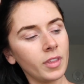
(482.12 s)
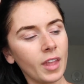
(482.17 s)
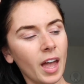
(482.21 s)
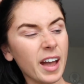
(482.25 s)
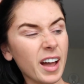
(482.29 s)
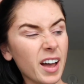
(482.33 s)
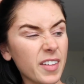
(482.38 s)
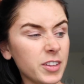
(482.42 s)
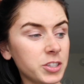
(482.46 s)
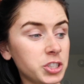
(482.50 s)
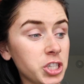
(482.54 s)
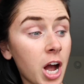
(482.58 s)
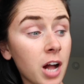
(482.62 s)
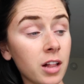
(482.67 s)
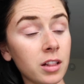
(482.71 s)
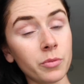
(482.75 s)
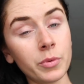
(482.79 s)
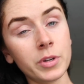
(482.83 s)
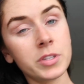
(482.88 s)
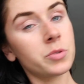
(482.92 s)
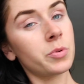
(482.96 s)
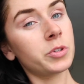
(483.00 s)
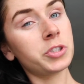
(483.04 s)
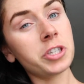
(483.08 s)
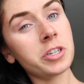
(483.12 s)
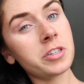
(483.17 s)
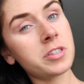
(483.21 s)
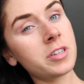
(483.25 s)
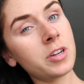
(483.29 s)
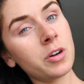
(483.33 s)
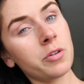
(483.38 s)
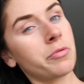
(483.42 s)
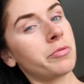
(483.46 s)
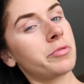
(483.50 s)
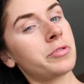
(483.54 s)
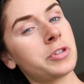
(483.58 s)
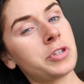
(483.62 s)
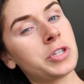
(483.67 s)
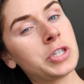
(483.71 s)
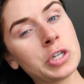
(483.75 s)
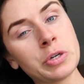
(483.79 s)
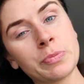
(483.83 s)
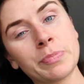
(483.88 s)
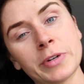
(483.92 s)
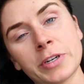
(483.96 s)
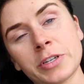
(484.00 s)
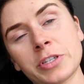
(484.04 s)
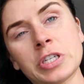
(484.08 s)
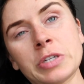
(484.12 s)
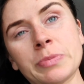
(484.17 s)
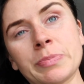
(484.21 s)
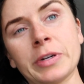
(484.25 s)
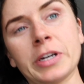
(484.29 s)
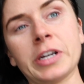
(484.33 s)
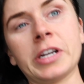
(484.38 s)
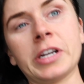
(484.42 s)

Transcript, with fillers: I got the chocolate ones, which are still super, super